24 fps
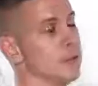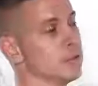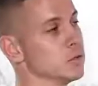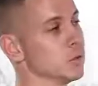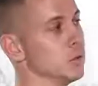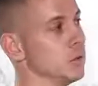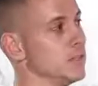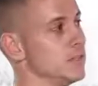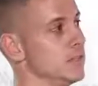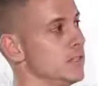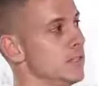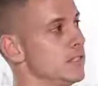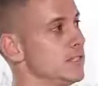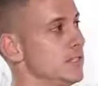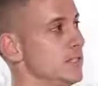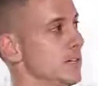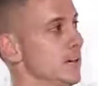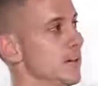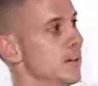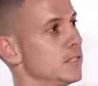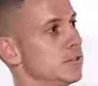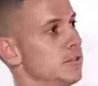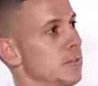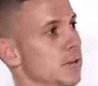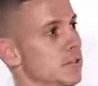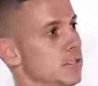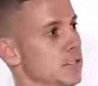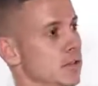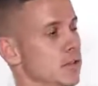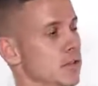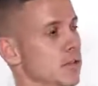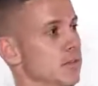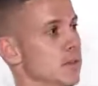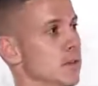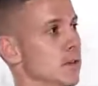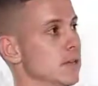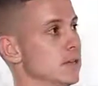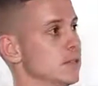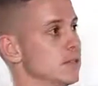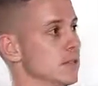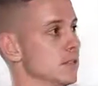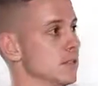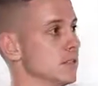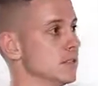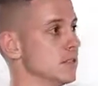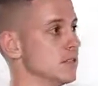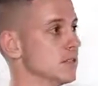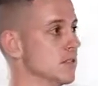So what DCS basically means
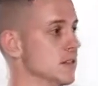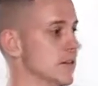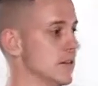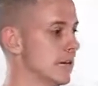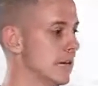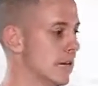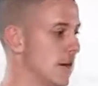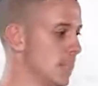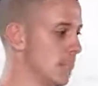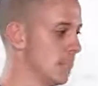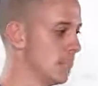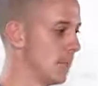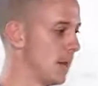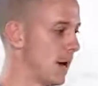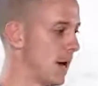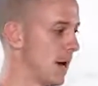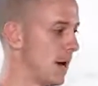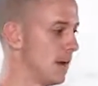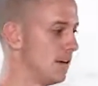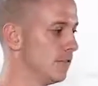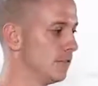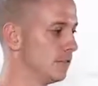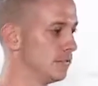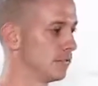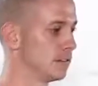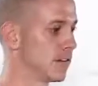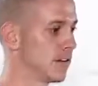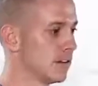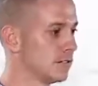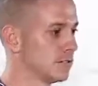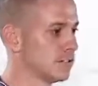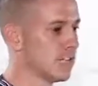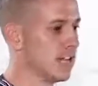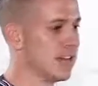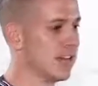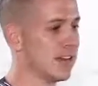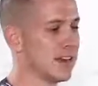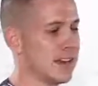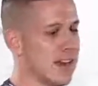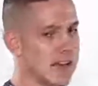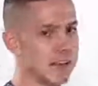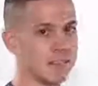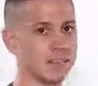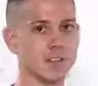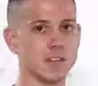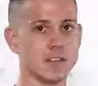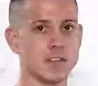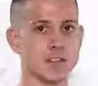is I've kind of taken
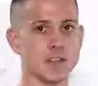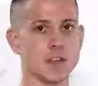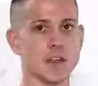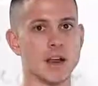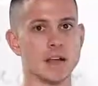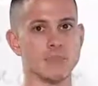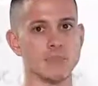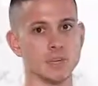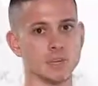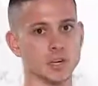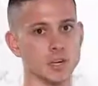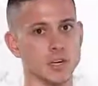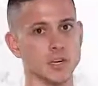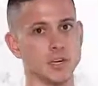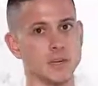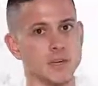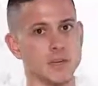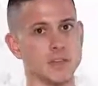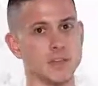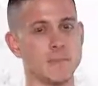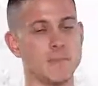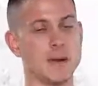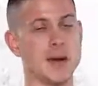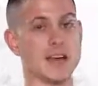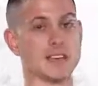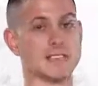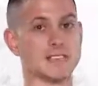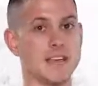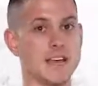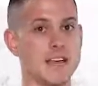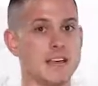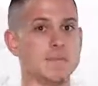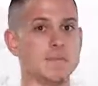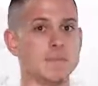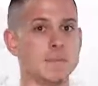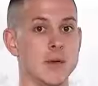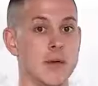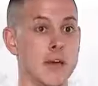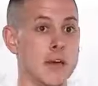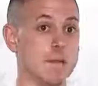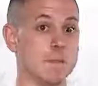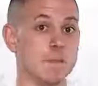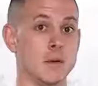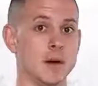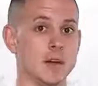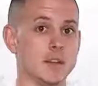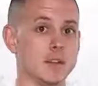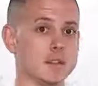everything that I've learned in the past
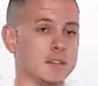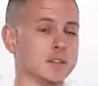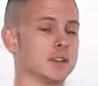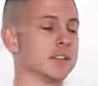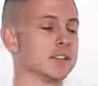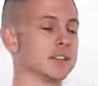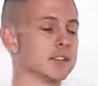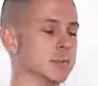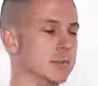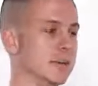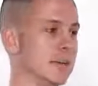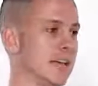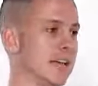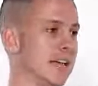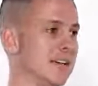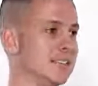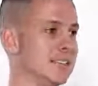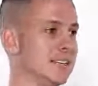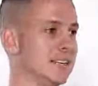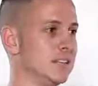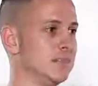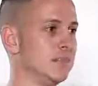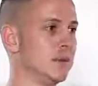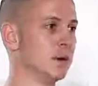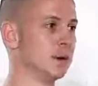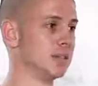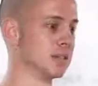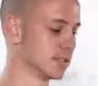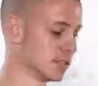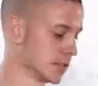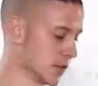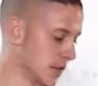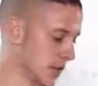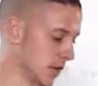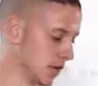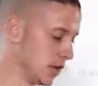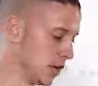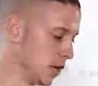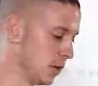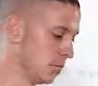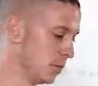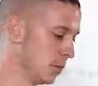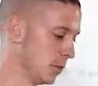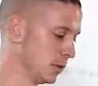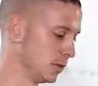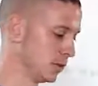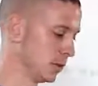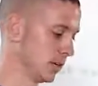18 months,
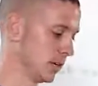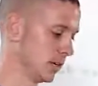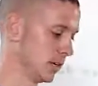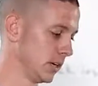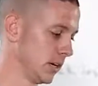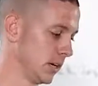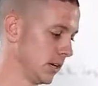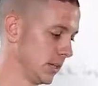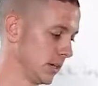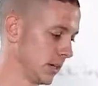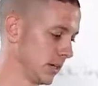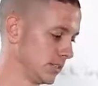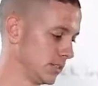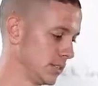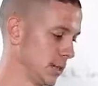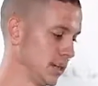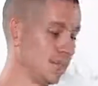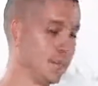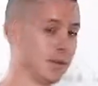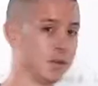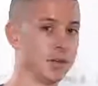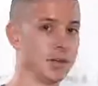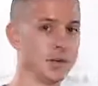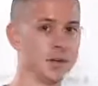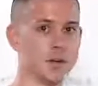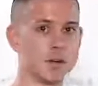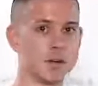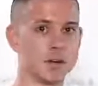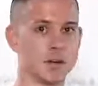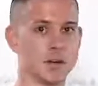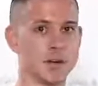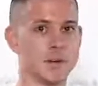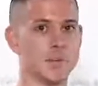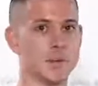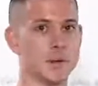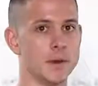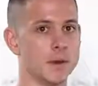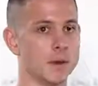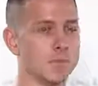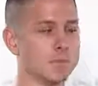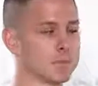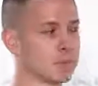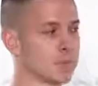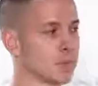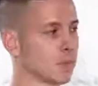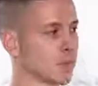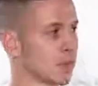building a $10 million company.